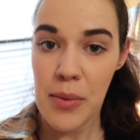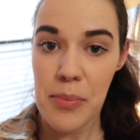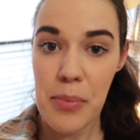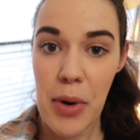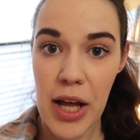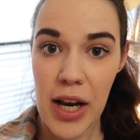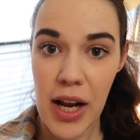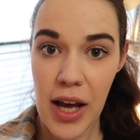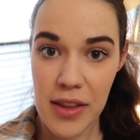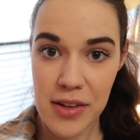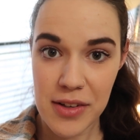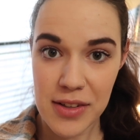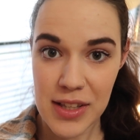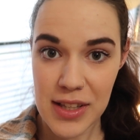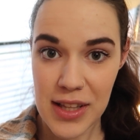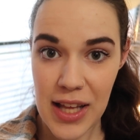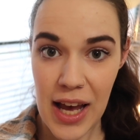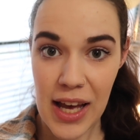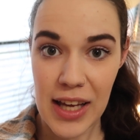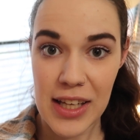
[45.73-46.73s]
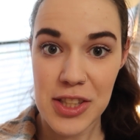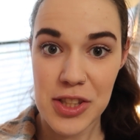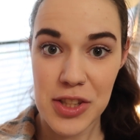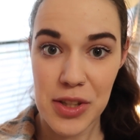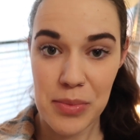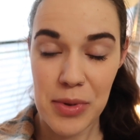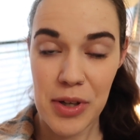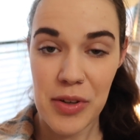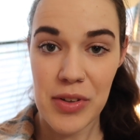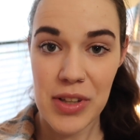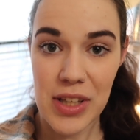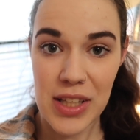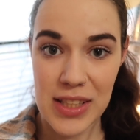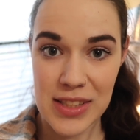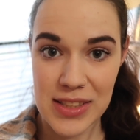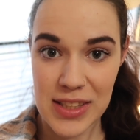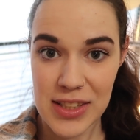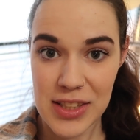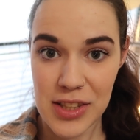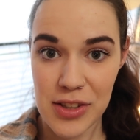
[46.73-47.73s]
But other than that, it should be really
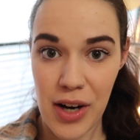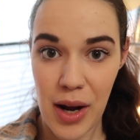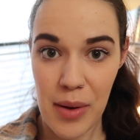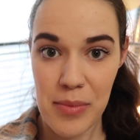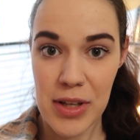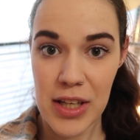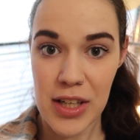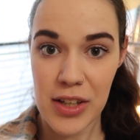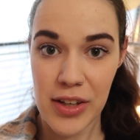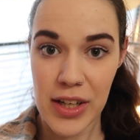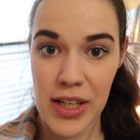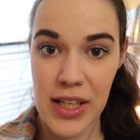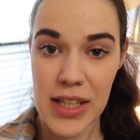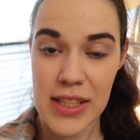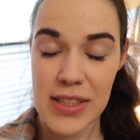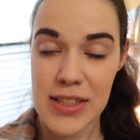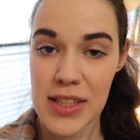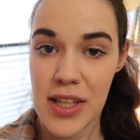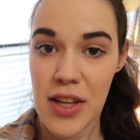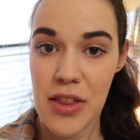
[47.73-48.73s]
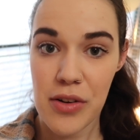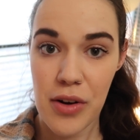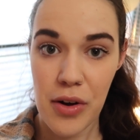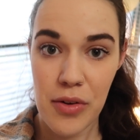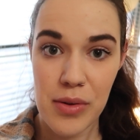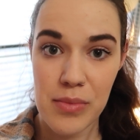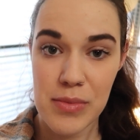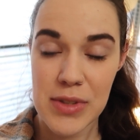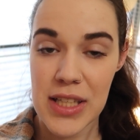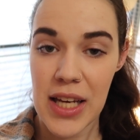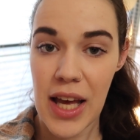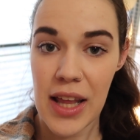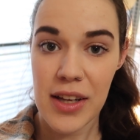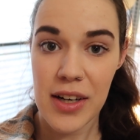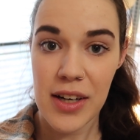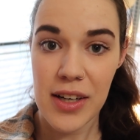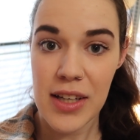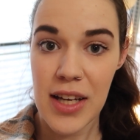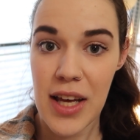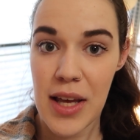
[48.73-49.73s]
easy to grab the ingredients, throw them
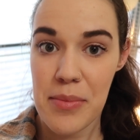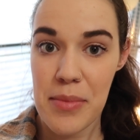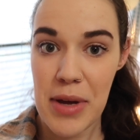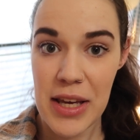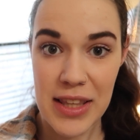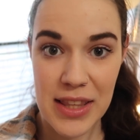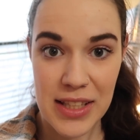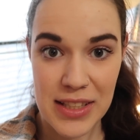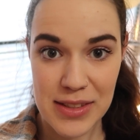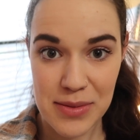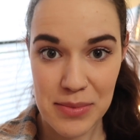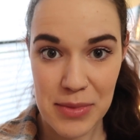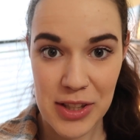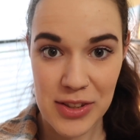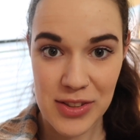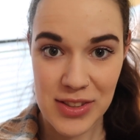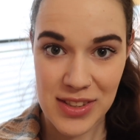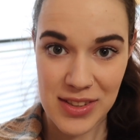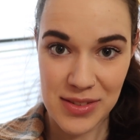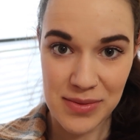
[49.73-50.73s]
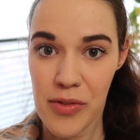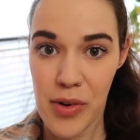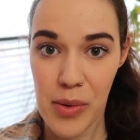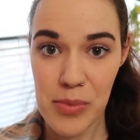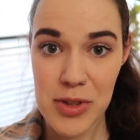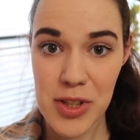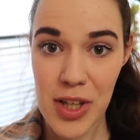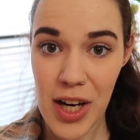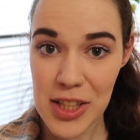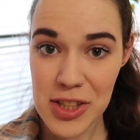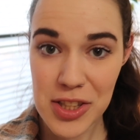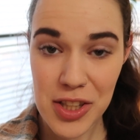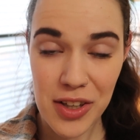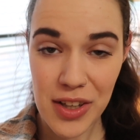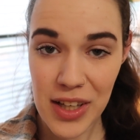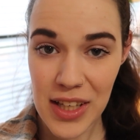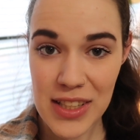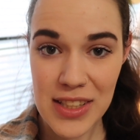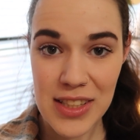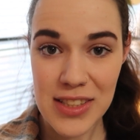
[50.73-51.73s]
together, and make these meals. From scratch
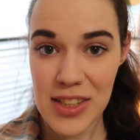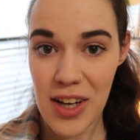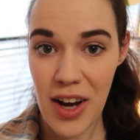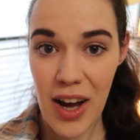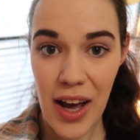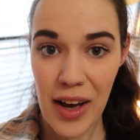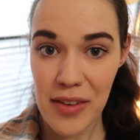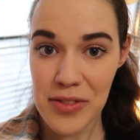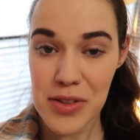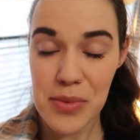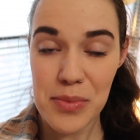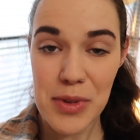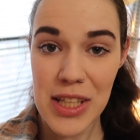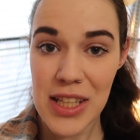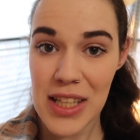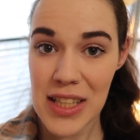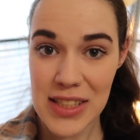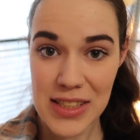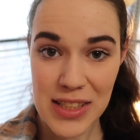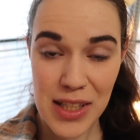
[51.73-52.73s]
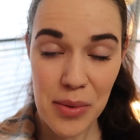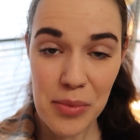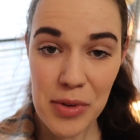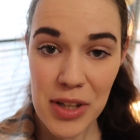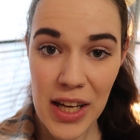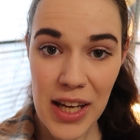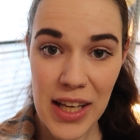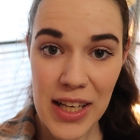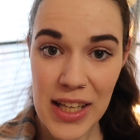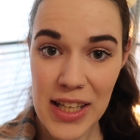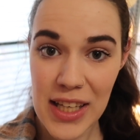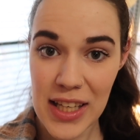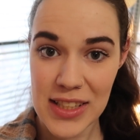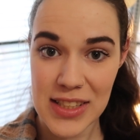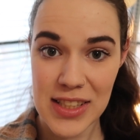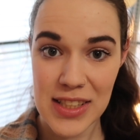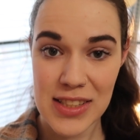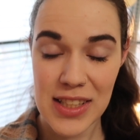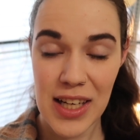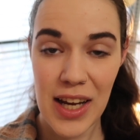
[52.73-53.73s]
cooking does not have to be intimidating.
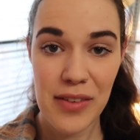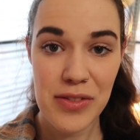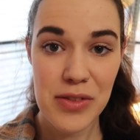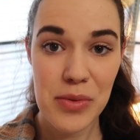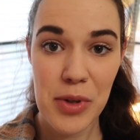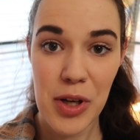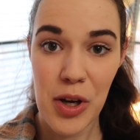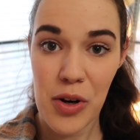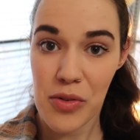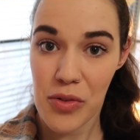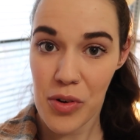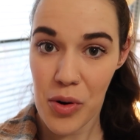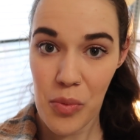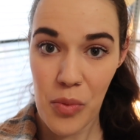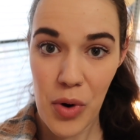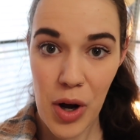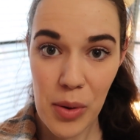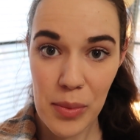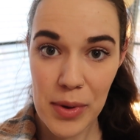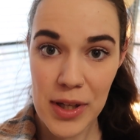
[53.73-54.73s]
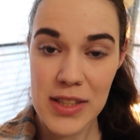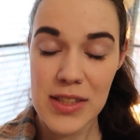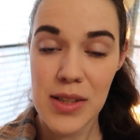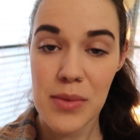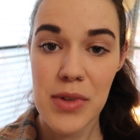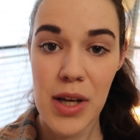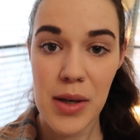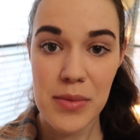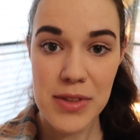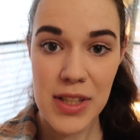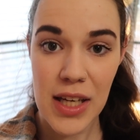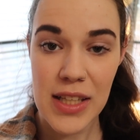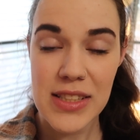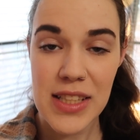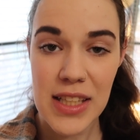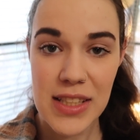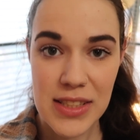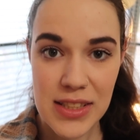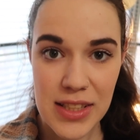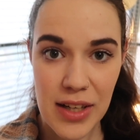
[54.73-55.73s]
It doesn't have to be overwhelming. Sometimes it
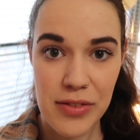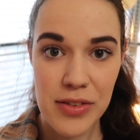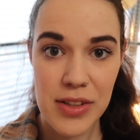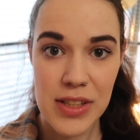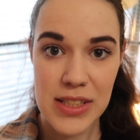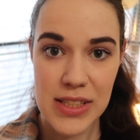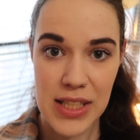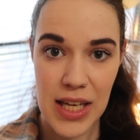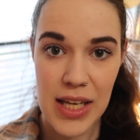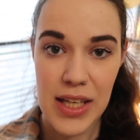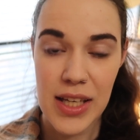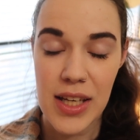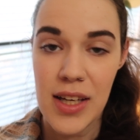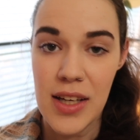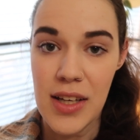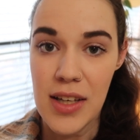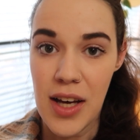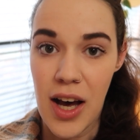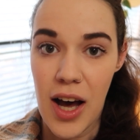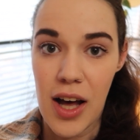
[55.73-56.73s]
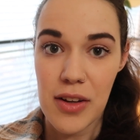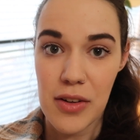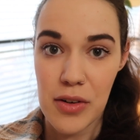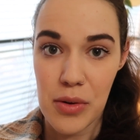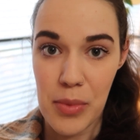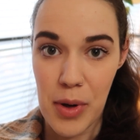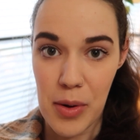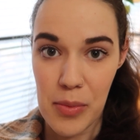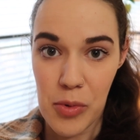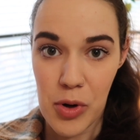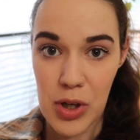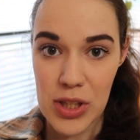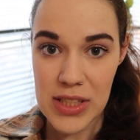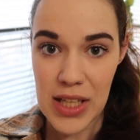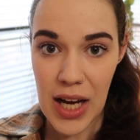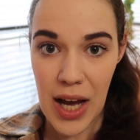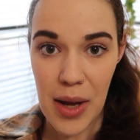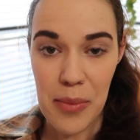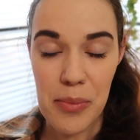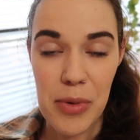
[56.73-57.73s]
does definitely take a little bit more
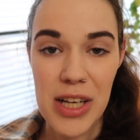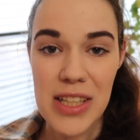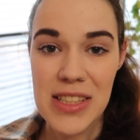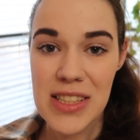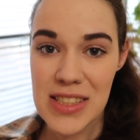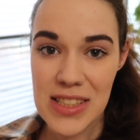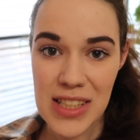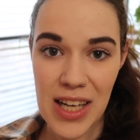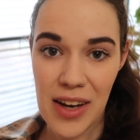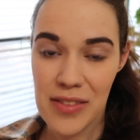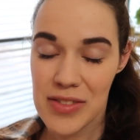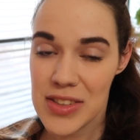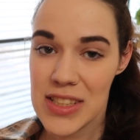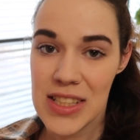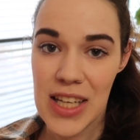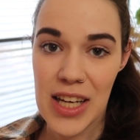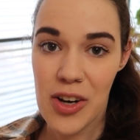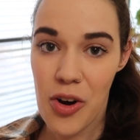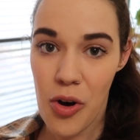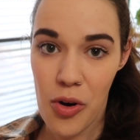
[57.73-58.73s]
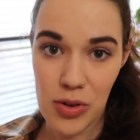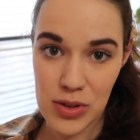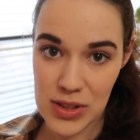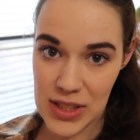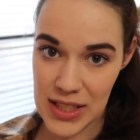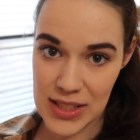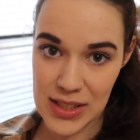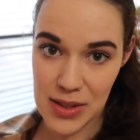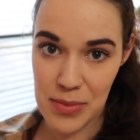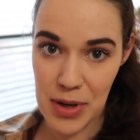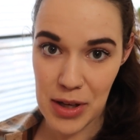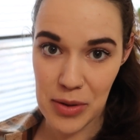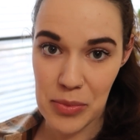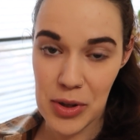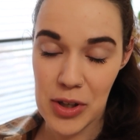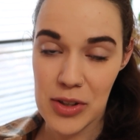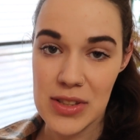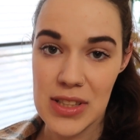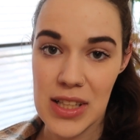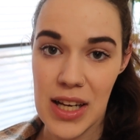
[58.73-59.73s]
time, but it doesn't have to take all day to make
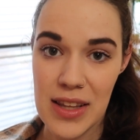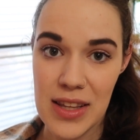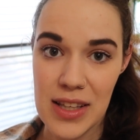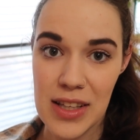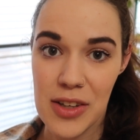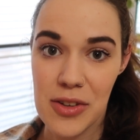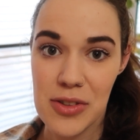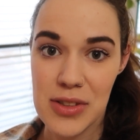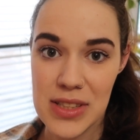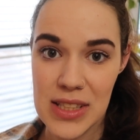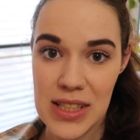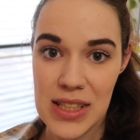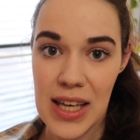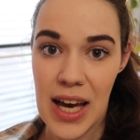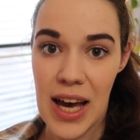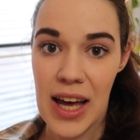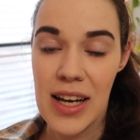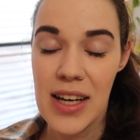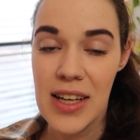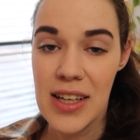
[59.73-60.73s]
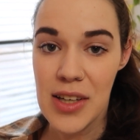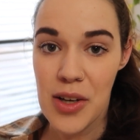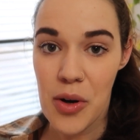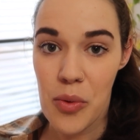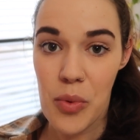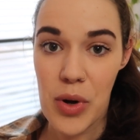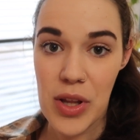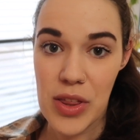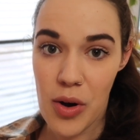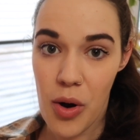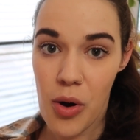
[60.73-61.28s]
meals. And I think you'll see that with